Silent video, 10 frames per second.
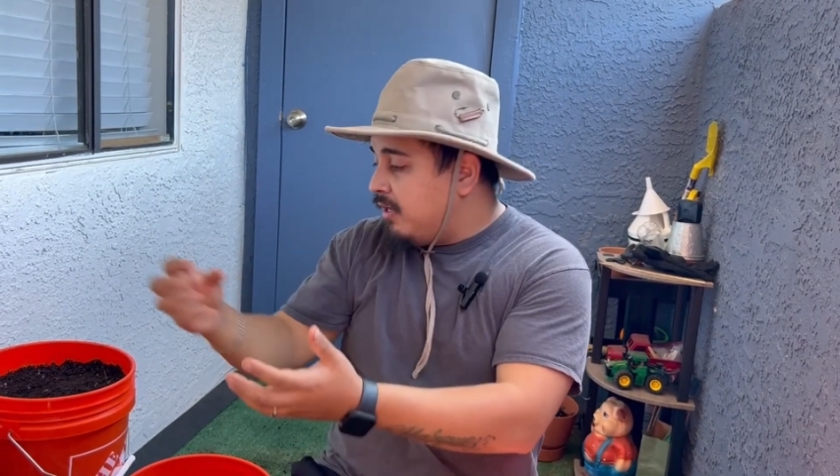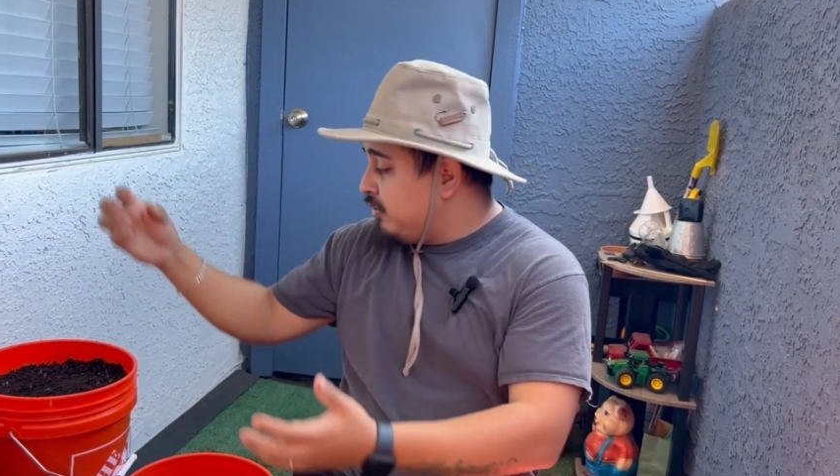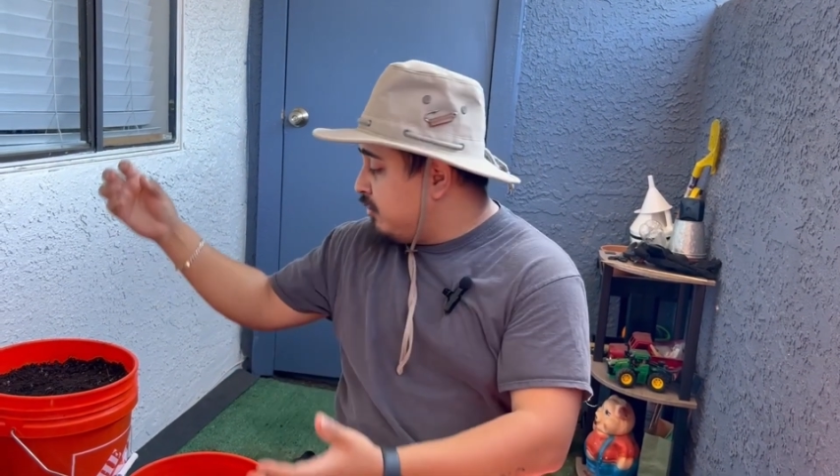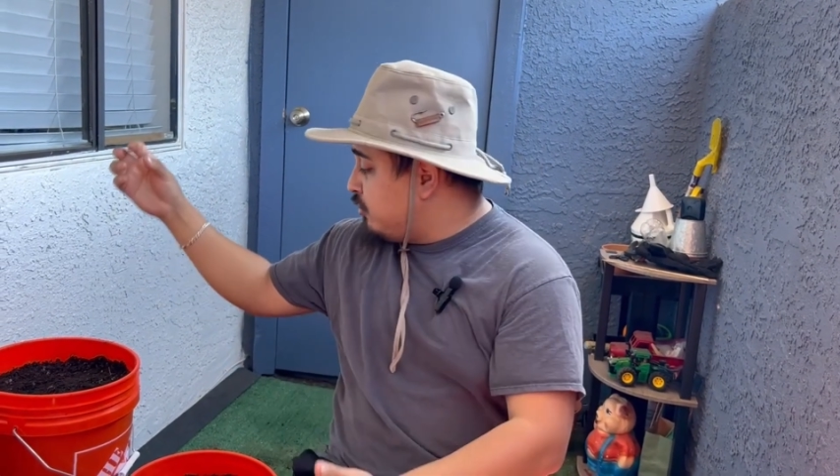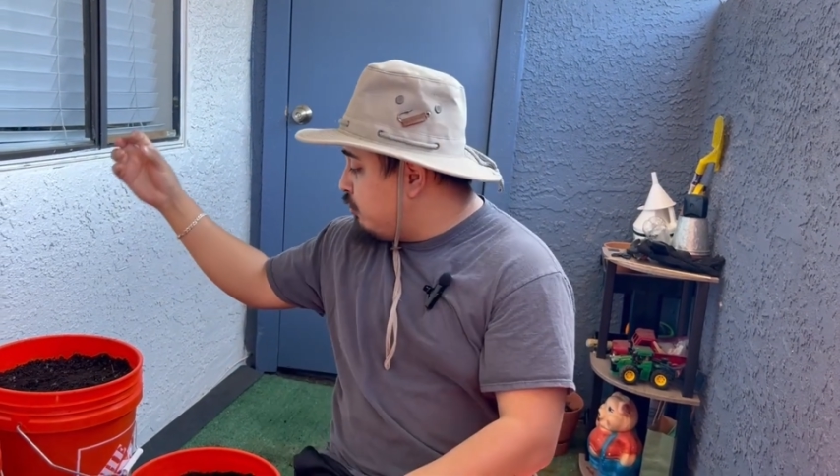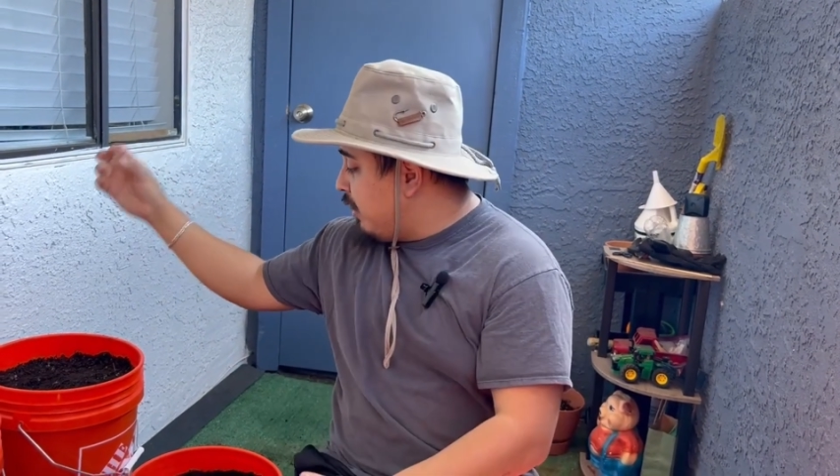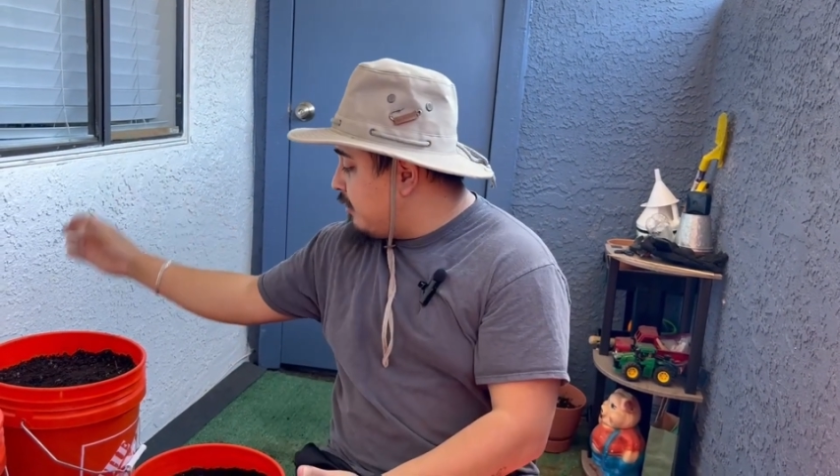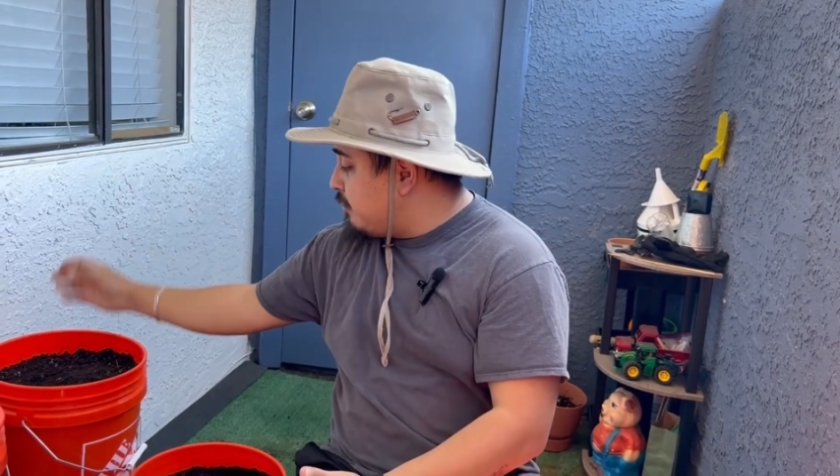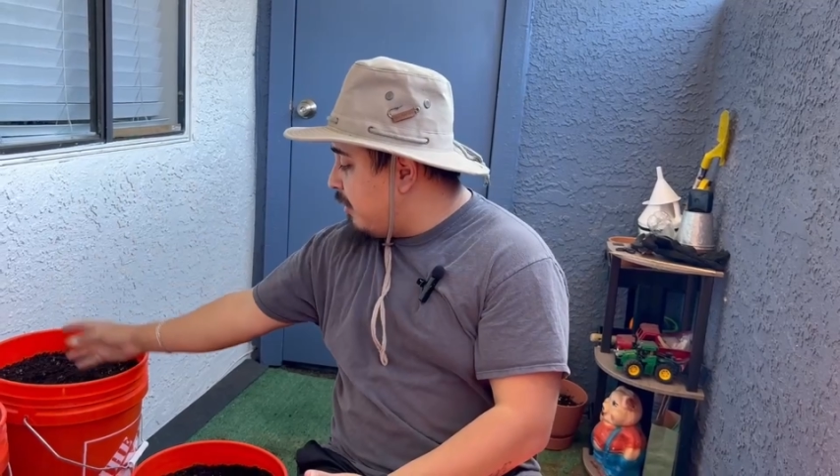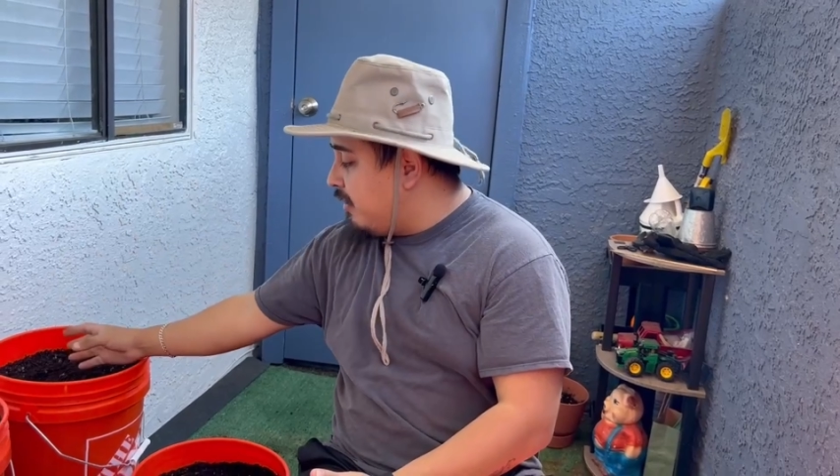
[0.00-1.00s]
and just
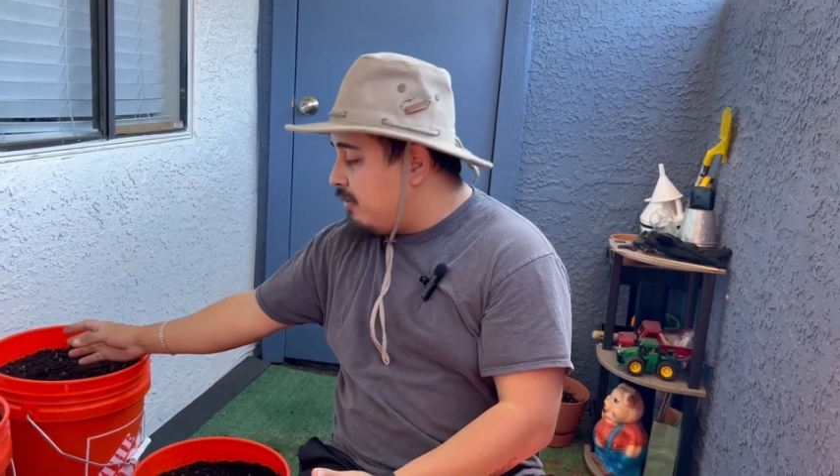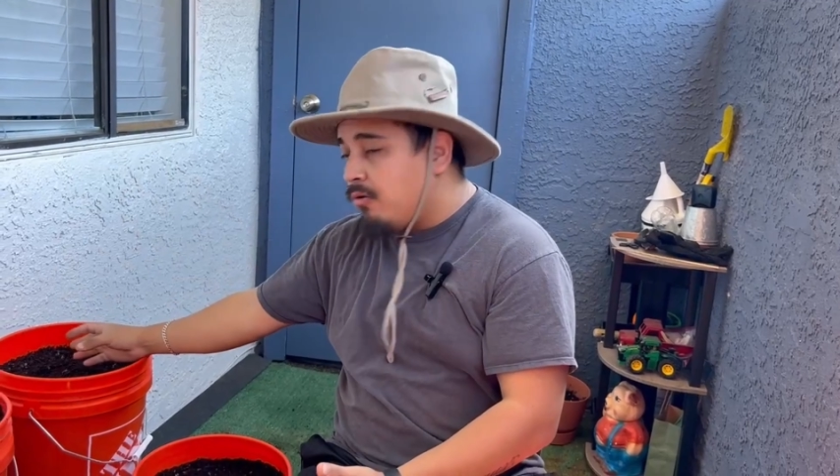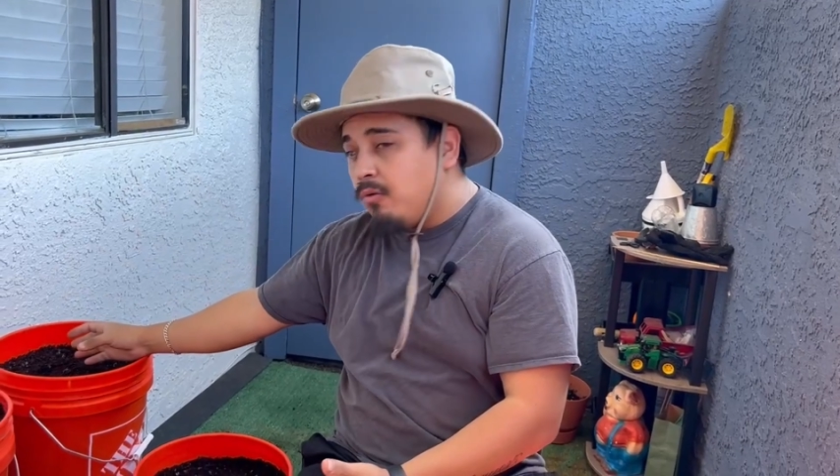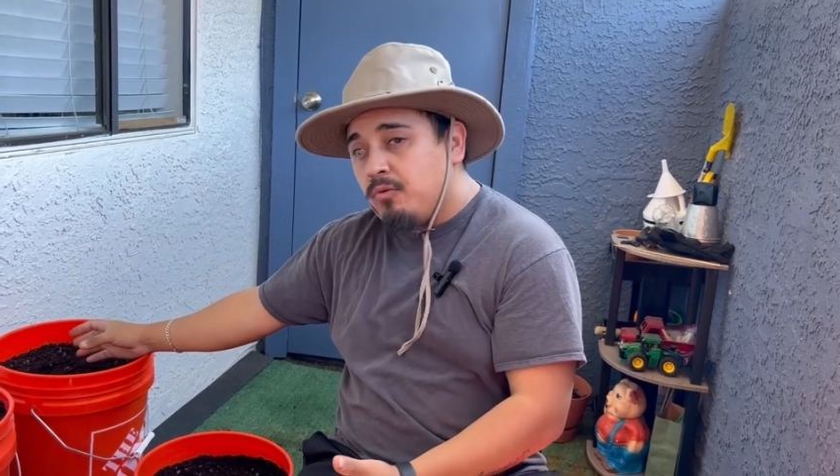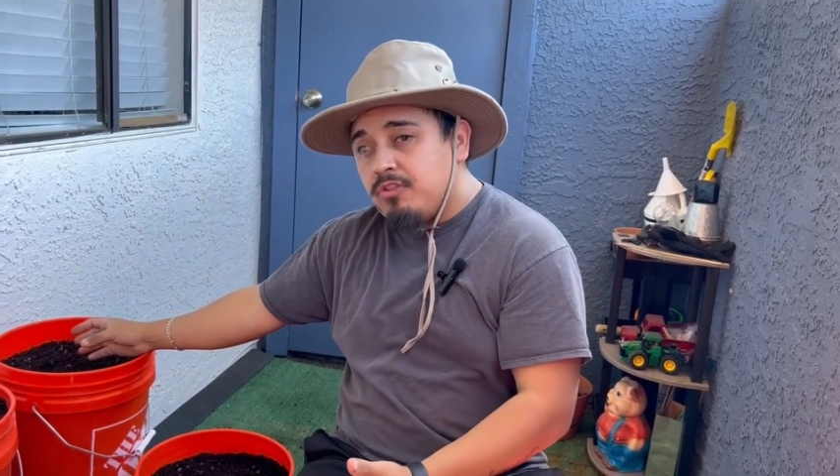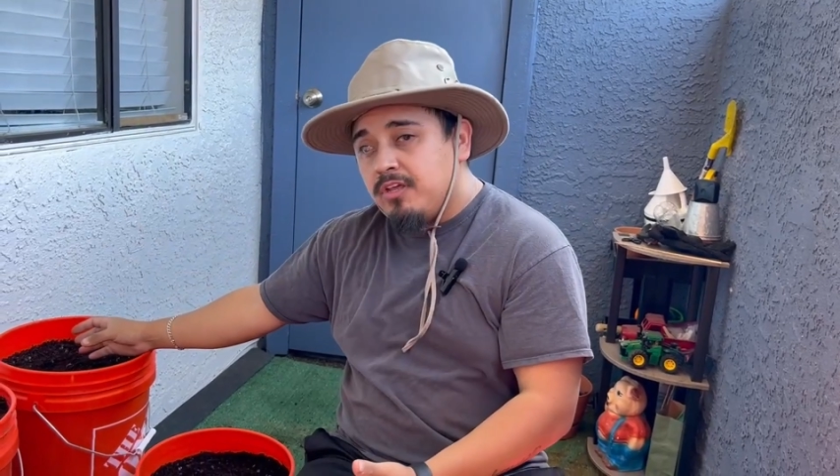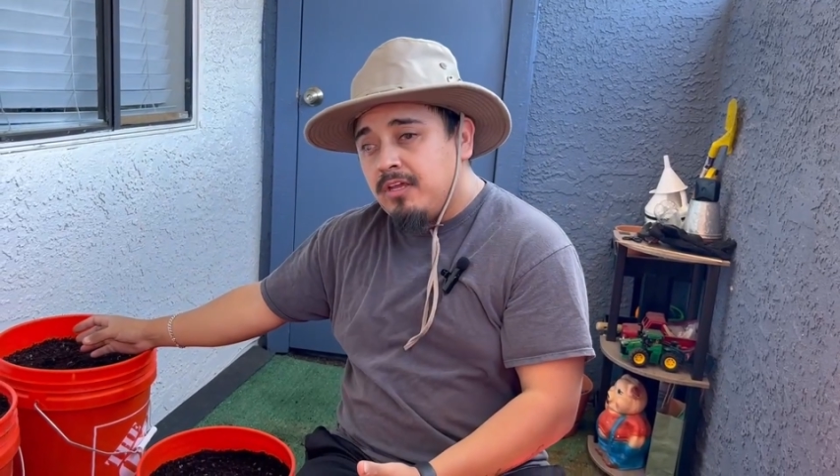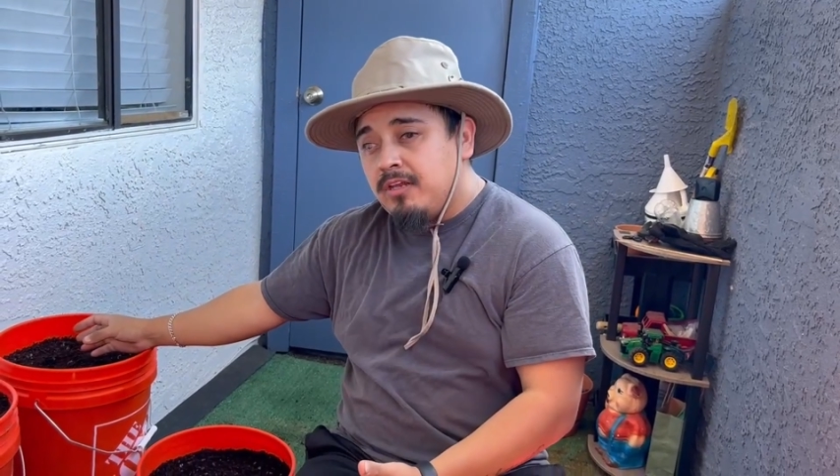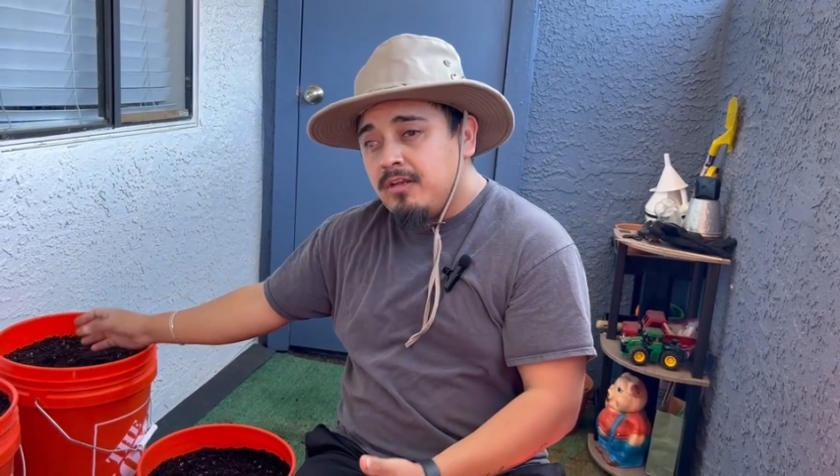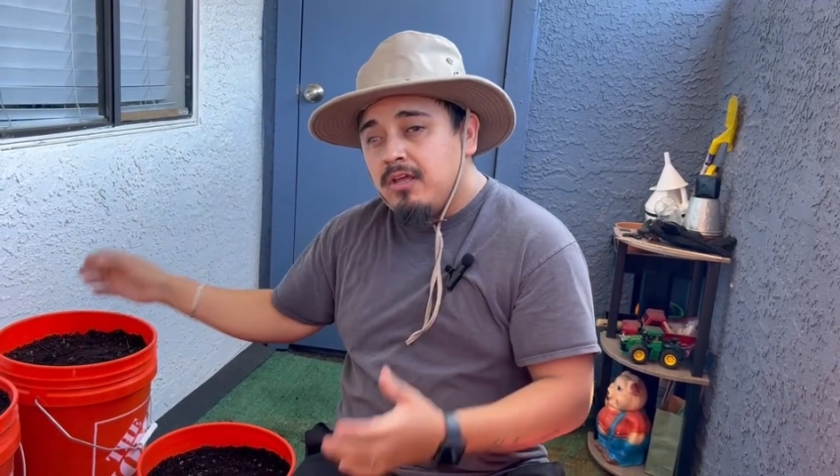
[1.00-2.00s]
transplant the whole thing
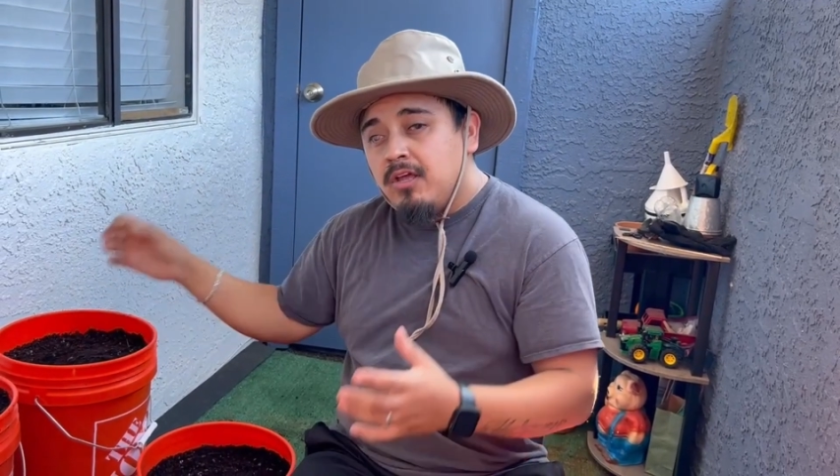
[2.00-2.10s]
in.